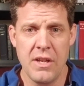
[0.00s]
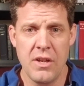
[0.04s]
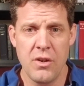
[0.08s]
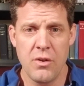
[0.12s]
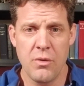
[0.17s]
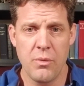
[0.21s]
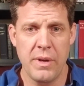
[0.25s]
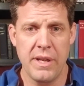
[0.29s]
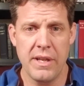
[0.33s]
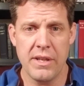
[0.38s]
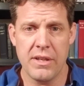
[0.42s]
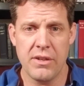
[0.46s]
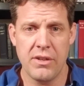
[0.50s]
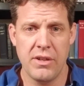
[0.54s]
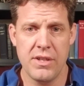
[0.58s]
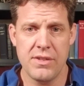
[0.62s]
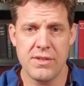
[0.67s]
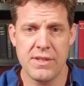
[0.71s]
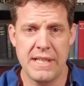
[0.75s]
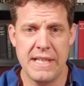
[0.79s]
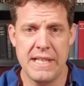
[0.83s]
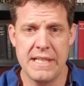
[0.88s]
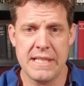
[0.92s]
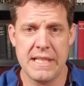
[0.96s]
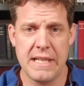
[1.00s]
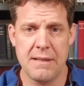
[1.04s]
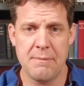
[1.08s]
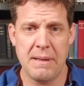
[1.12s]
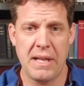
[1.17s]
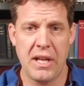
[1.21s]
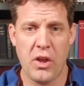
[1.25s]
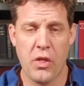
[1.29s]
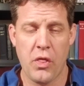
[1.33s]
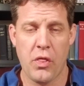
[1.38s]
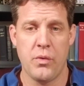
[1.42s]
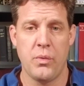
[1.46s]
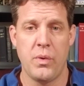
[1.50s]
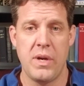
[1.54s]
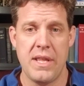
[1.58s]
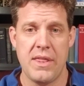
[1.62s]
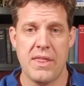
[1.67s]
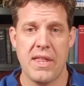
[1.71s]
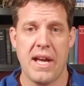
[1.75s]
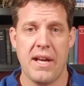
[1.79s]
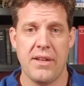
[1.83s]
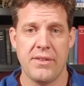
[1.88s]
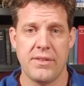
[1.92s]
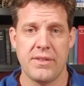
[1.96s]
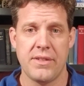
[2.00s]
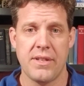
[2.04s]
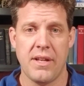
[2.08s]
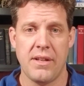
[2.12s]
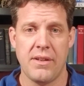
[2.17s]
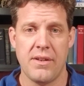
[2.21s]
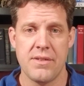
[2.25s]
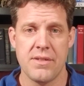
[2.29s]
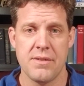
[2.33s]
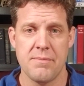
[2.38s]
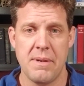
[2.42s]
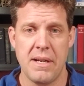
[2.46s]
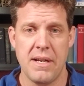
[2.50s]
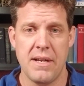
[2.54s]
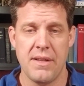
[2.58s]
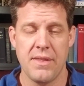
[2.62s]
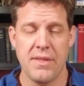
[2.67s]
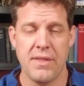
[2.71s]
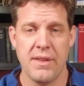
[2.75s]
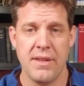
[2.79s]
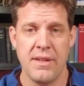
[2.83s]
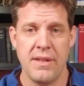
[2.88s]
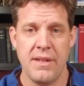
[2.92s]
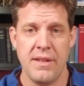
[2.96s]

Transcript: We increased the income by like $3,000 a month.